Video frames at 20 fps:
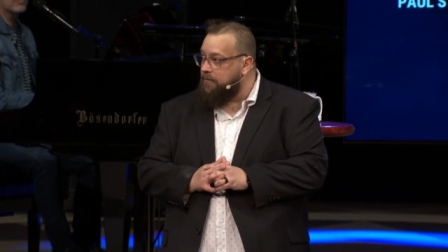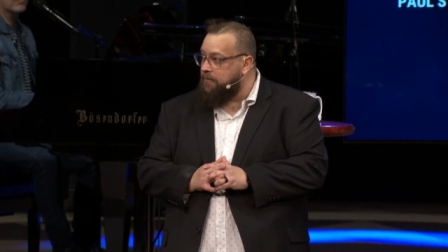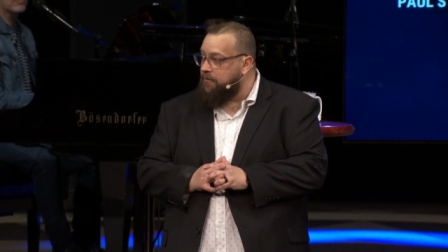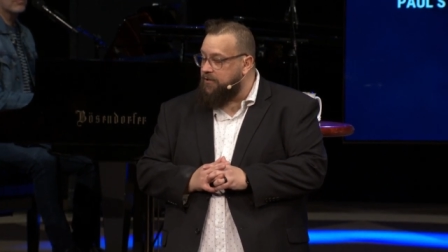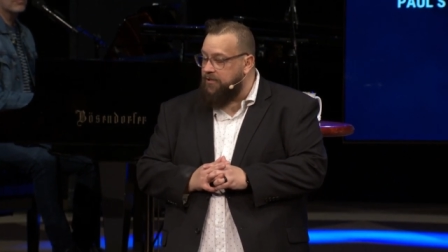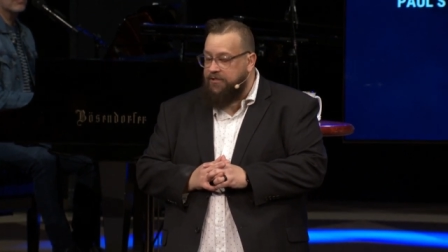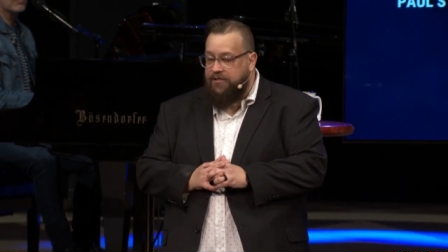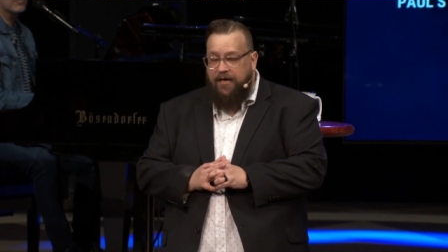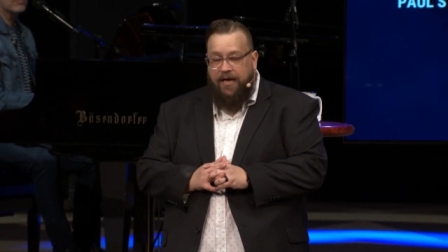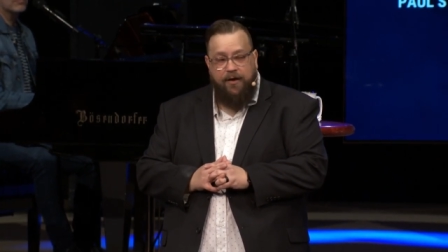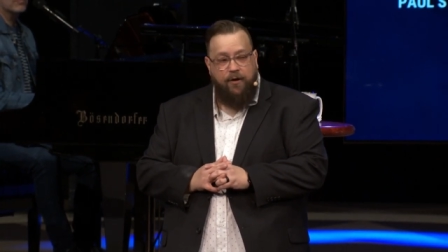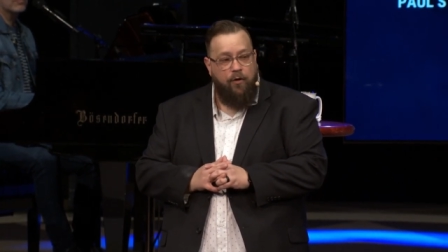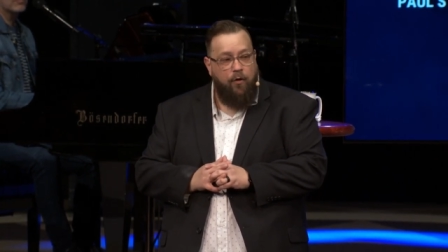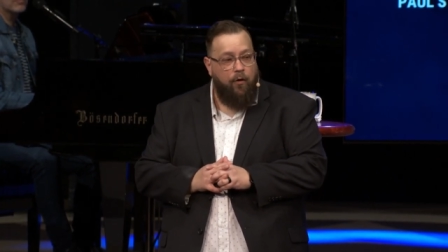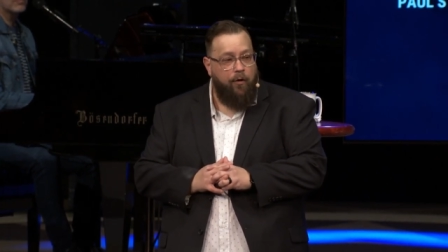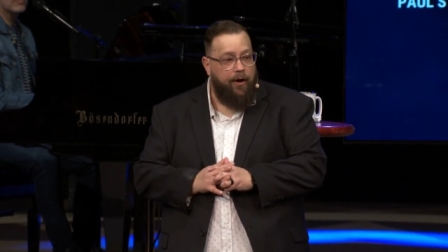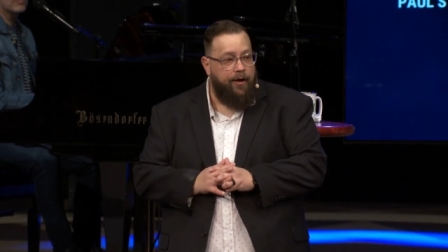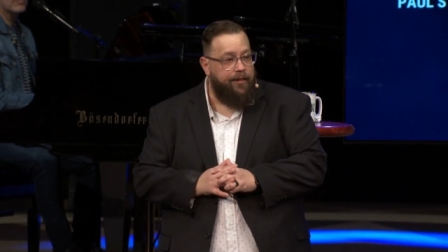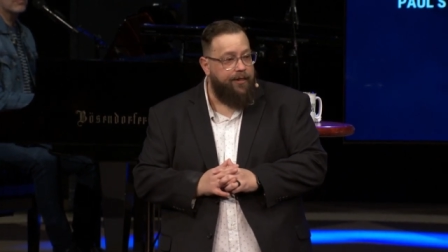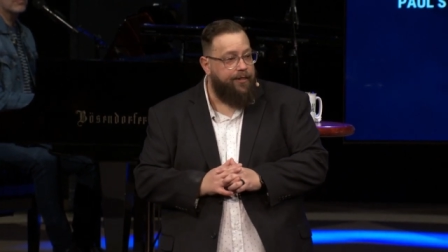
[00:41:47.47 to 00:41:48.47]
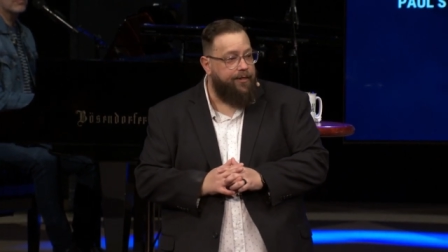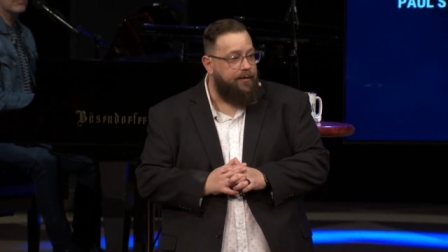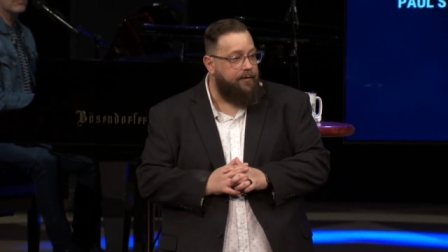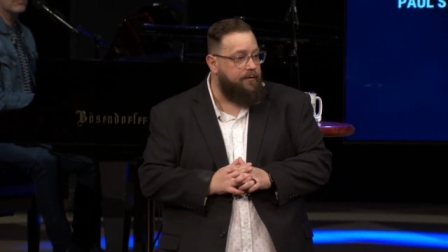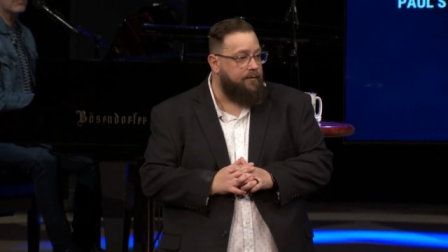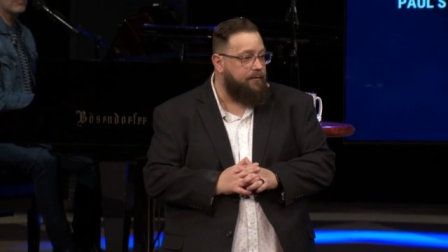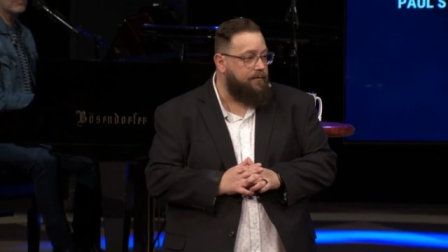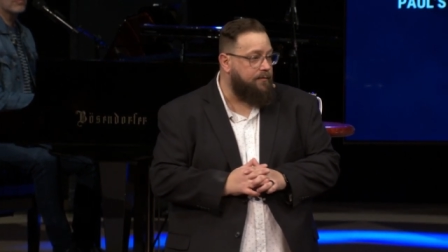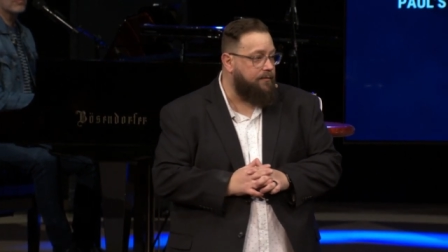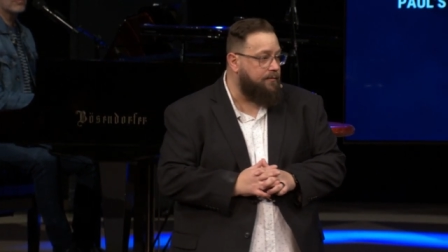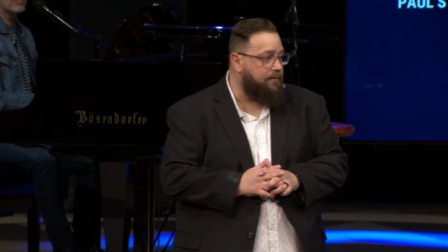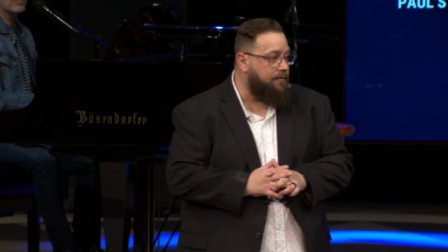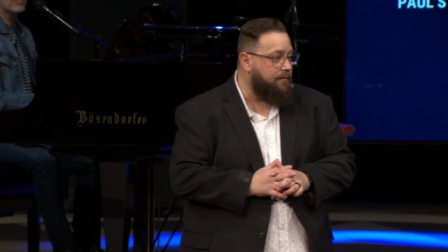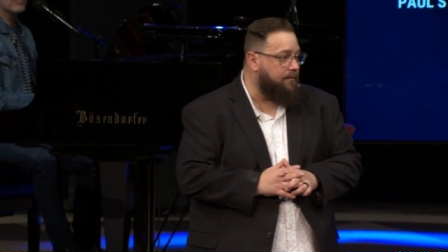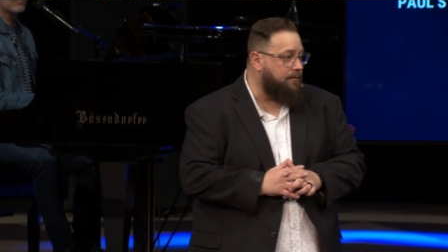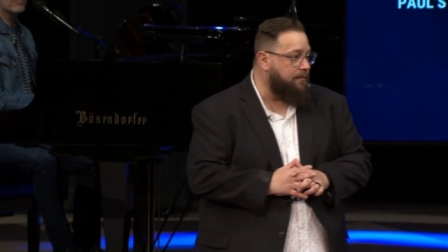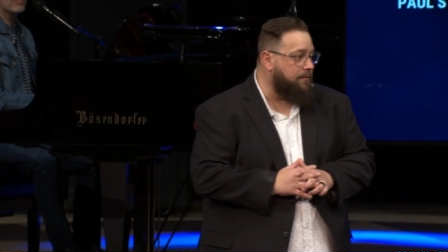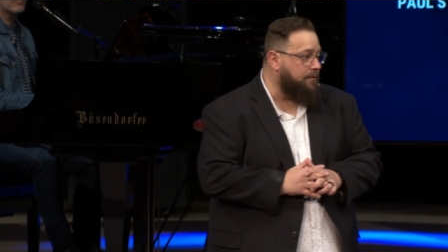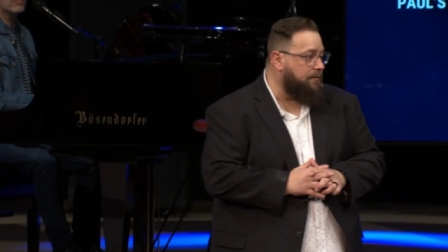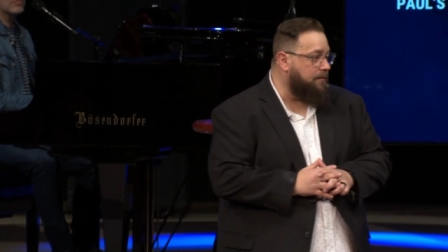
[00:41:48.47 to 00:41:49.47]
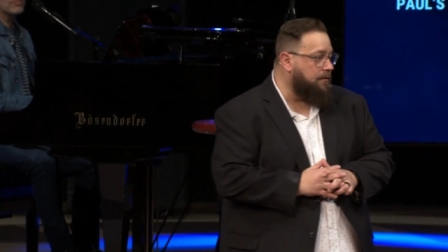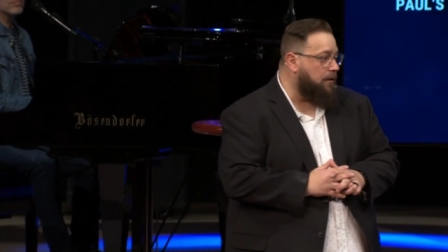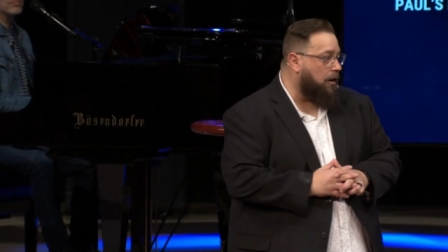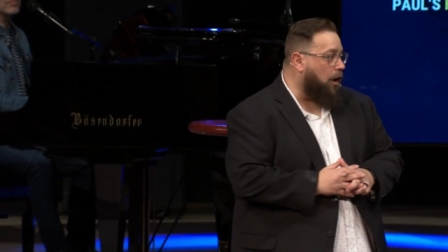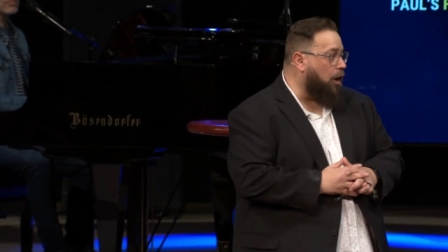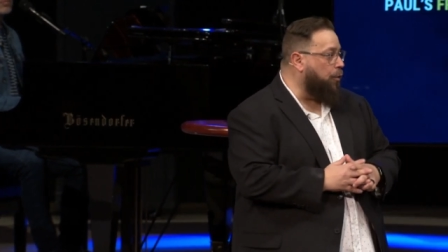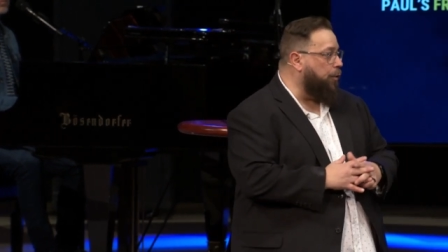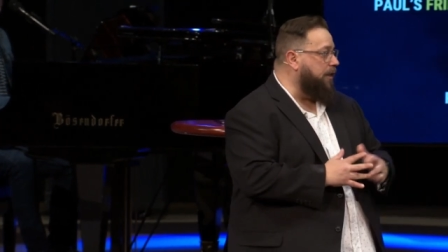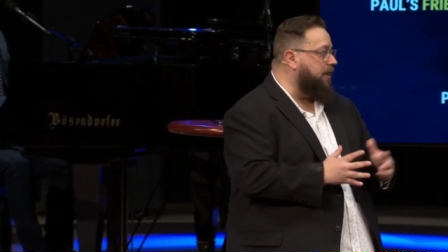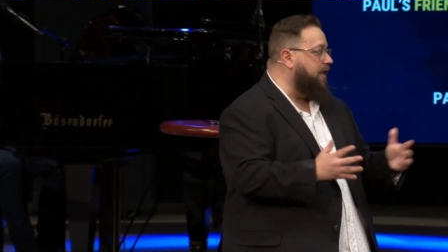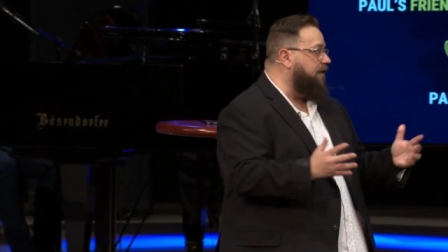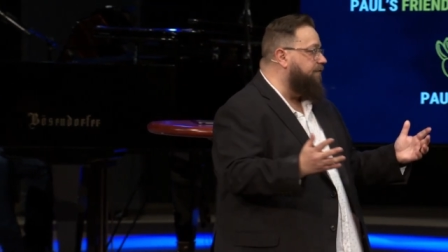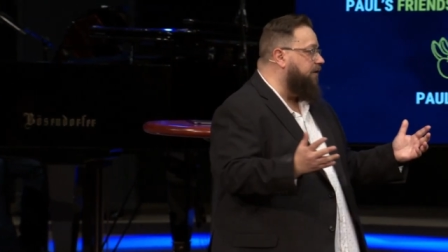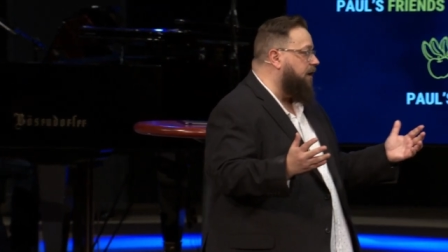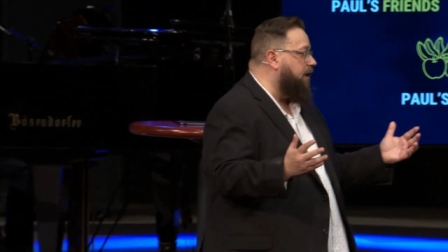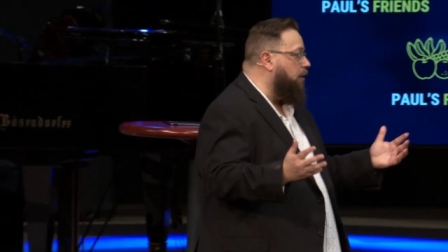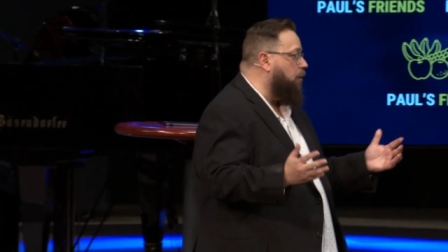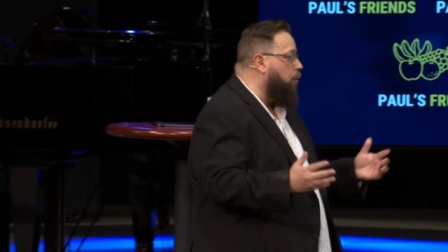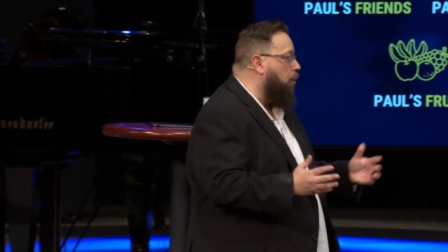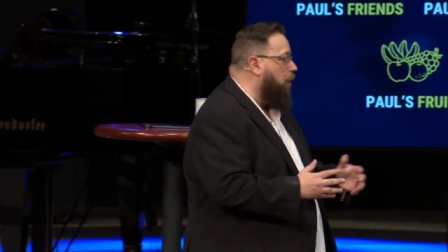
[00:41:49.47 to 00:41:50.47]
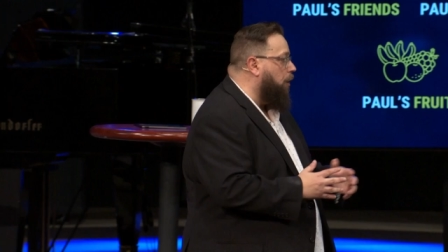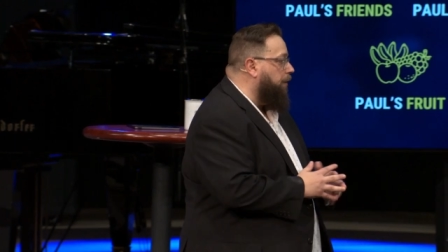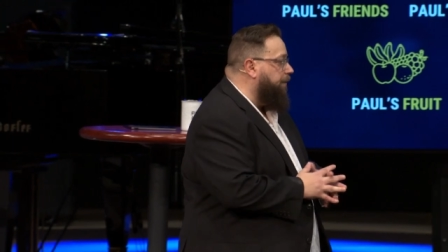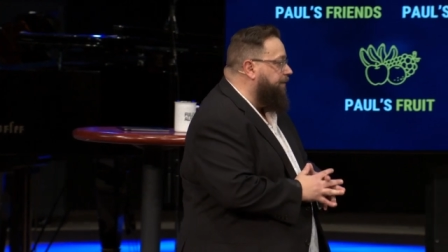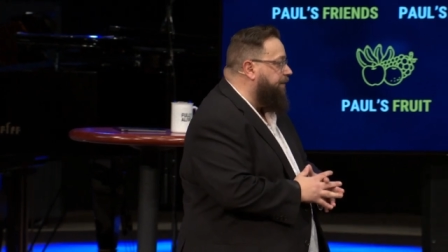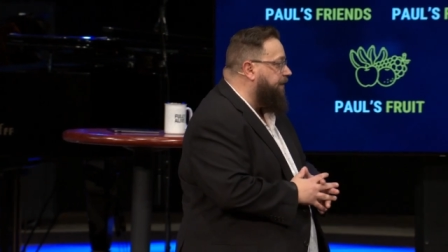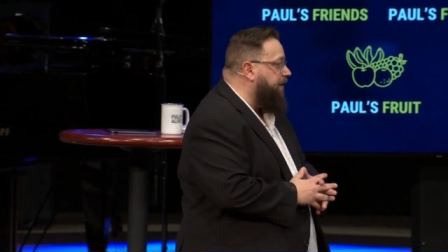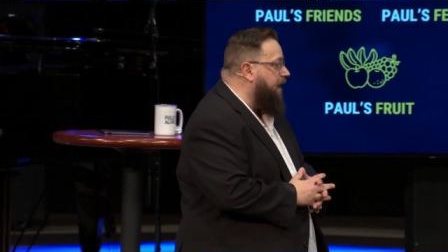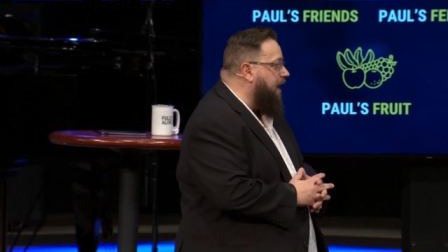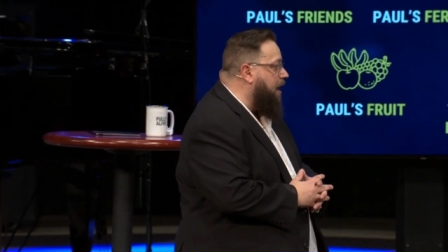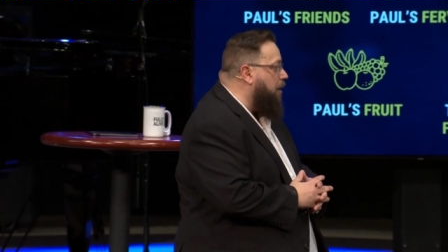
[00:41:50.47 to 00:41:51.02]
Just like Corinth. Are we living in a world today,